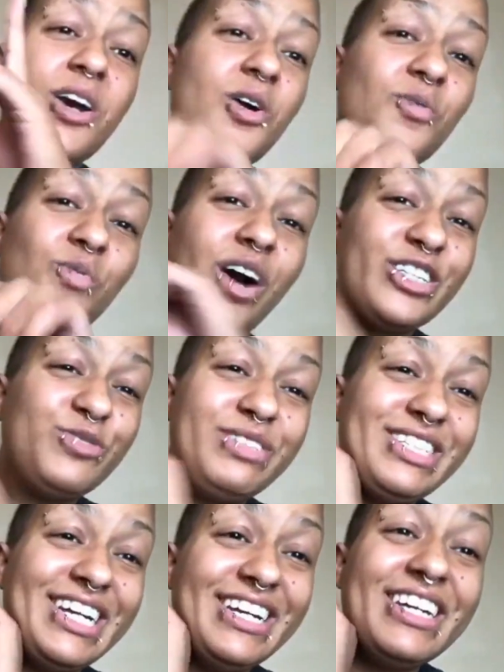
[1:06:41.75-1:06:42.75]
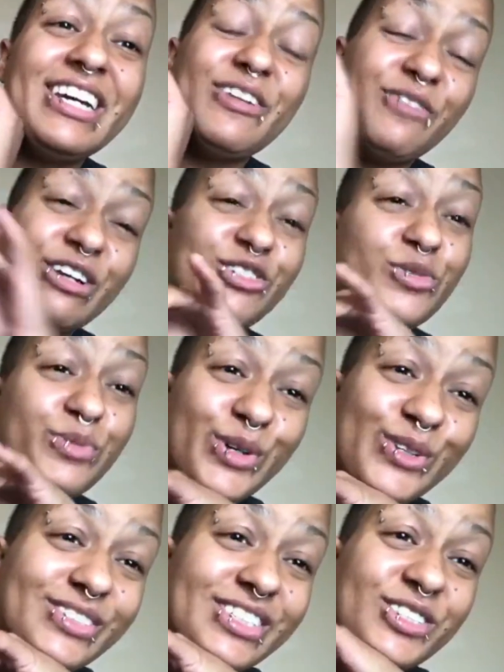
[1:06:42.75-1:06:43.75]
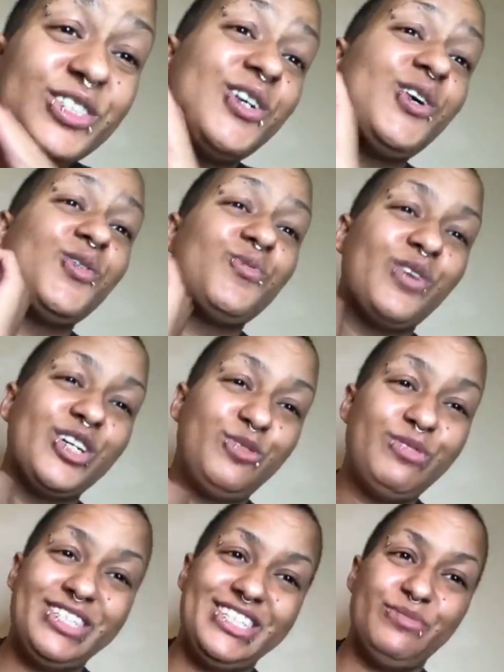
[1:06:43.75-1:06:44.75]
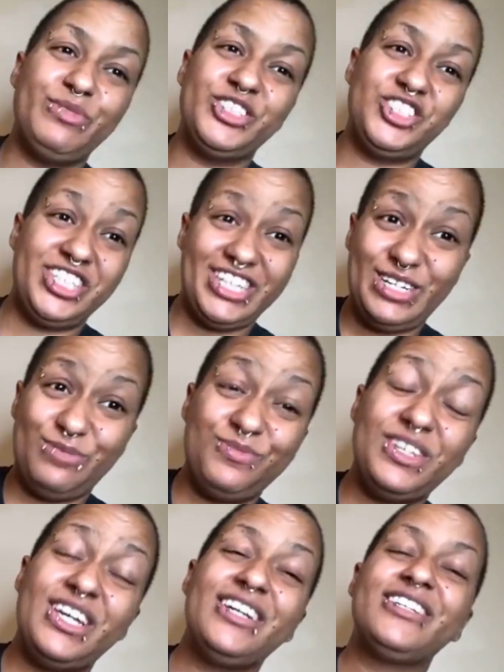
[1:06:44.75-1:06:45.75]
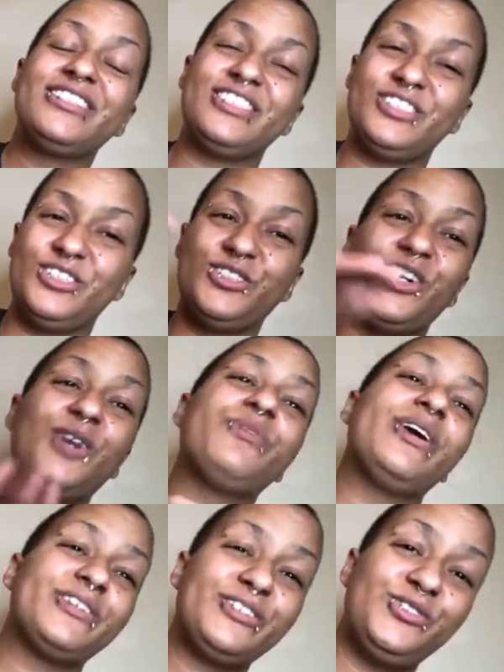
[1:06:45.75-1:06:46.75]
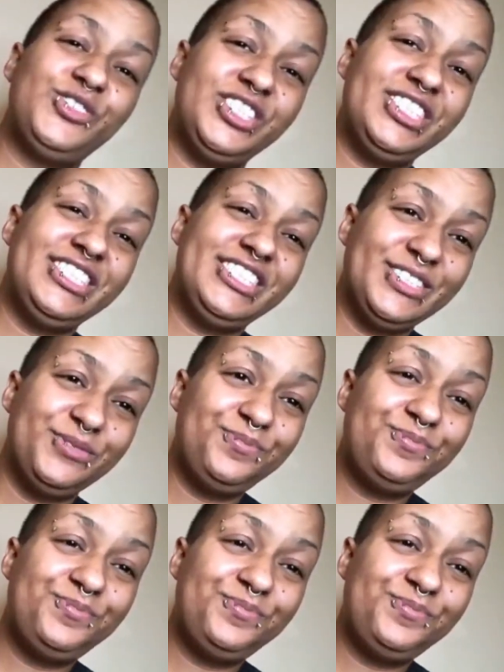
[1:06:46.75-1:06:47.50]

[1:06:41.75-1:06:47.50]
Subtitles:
Watch me get, if I do post this, watch me get a bunch of hate. Sitting here talking about Eugenia.